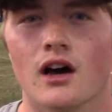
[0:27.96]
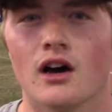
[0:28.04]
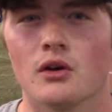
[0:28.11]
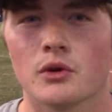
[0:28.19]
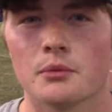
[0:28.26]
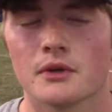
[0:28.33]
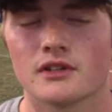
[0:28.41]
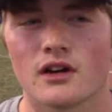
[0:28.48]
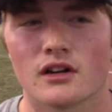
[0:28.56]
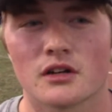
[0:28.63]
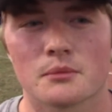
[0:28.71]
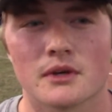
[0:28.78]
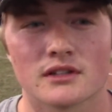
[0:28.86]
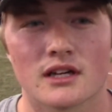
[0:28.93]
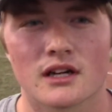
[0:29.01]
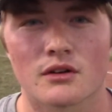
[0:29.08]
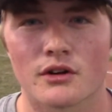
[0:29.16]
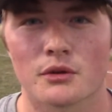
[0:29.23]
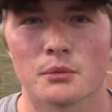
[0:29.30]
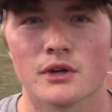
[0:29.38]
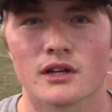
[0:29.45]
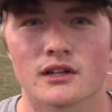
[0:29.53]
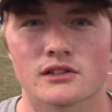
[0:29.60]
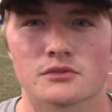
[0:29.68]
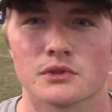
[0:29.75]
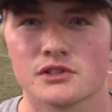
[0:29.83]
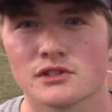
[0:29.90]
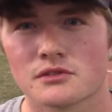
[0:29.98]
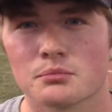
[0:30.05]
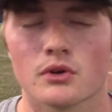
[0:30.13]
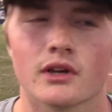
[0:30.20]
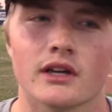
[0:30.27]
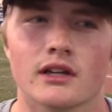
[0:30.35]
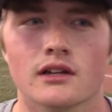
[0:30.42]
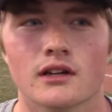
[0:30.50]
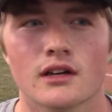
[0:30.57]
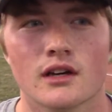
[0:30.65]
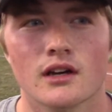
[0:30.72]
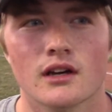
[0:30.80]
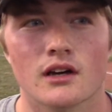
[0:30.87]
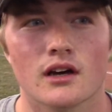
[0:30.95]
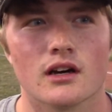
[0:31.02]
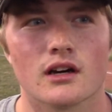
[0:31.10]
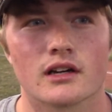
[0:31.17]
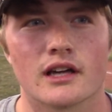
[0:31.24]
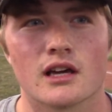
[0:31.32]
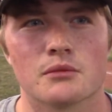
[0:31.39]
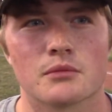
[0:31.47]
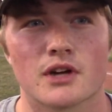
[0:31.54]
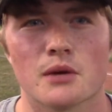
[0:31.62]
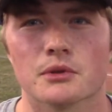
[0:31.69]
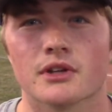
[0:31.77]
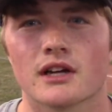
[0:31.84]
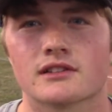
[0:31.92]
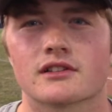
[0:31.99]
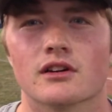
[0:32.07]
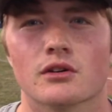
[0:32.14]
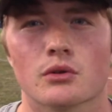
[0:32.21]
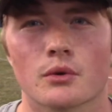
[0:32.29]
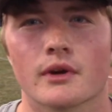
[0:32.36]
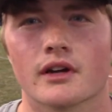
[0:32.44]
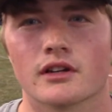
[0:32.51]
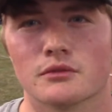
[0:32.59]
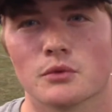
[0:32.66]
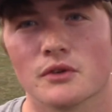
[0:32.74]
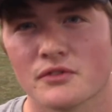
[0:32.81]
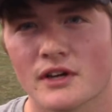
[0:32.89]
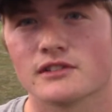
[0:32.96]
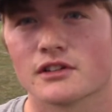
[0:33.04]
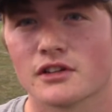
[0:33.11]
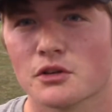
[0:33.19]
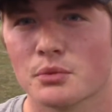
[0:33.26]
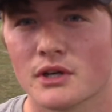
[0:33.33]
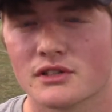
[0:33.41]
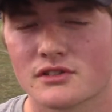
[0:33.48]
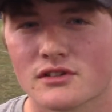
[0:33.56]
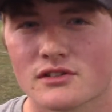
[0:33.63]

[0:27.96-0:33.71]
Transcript: We've been talking about that quite a bit because we just played a game a couple nights ago where we faced a good pitcher.